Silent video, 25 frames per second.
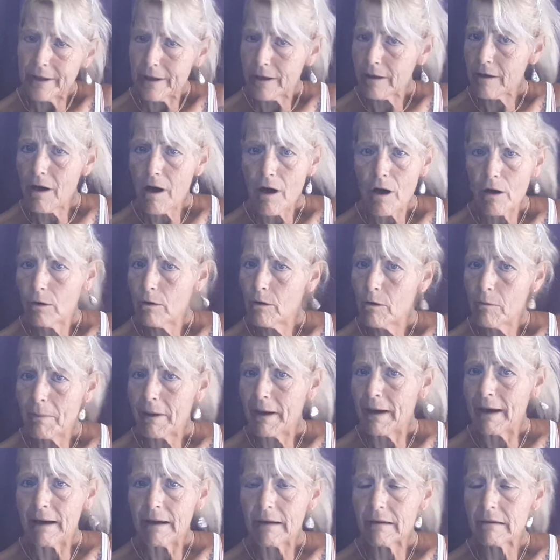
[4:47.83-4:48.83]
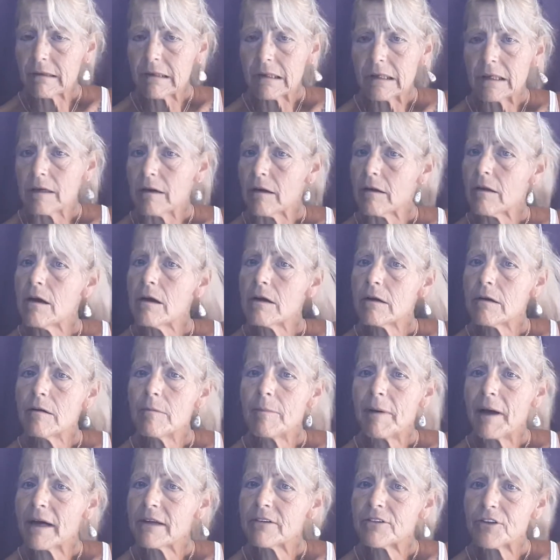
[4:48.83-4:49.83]
It'll all go back. It'll all go
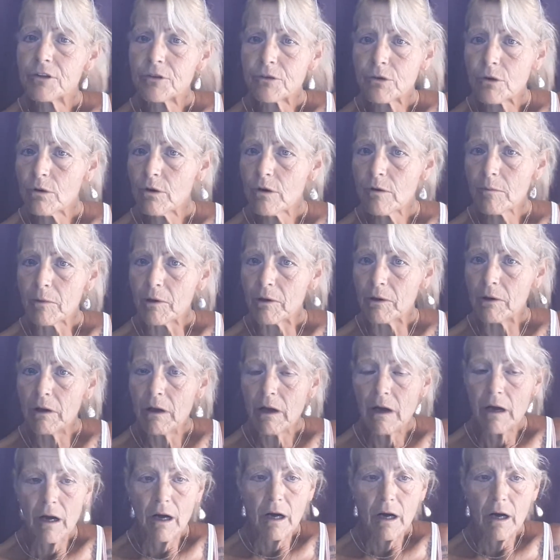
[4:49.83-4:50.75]
back to normal.